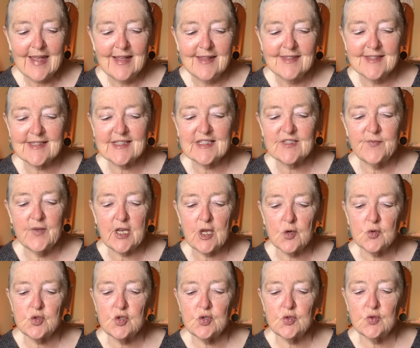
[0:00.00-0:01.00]
this is video
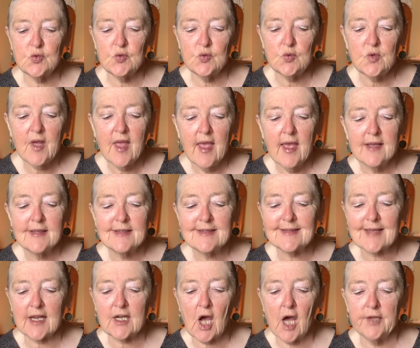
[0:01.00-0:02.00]
2,
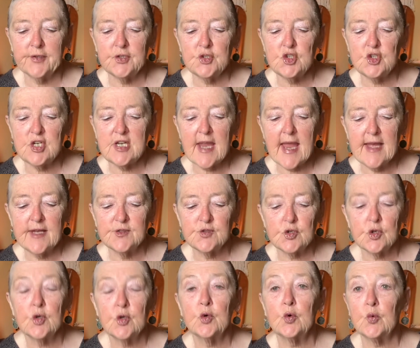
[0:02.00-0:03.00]
psychology and
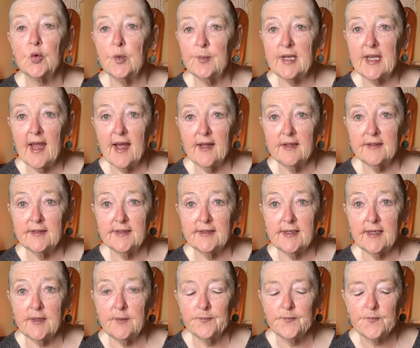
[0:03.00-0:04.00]

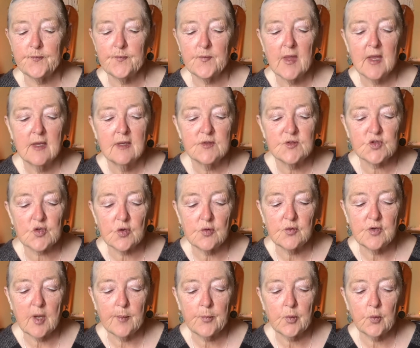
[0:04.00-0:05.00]
criminality. So
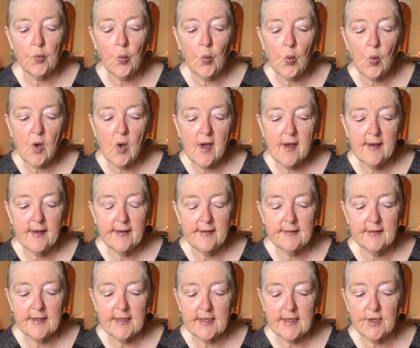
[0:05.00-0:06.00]
number 1
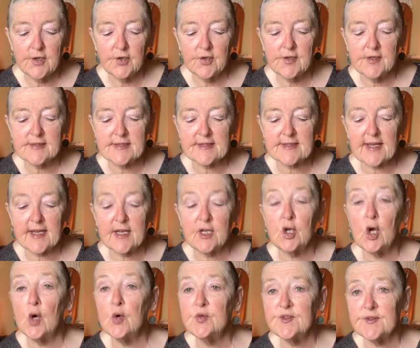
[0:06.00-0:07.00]
here is
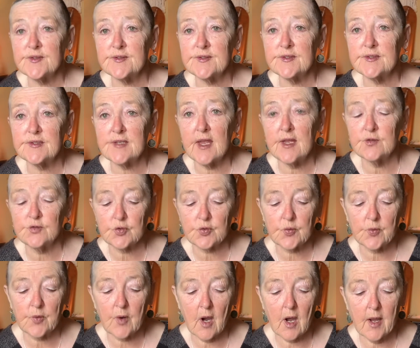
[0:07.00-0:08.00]
psychosis and
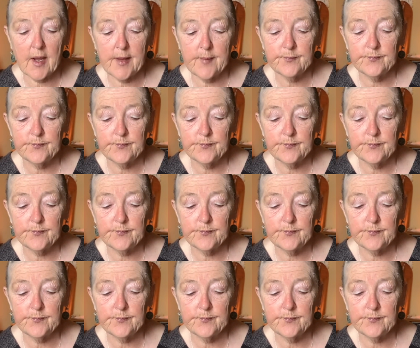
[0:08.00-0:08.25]
crime.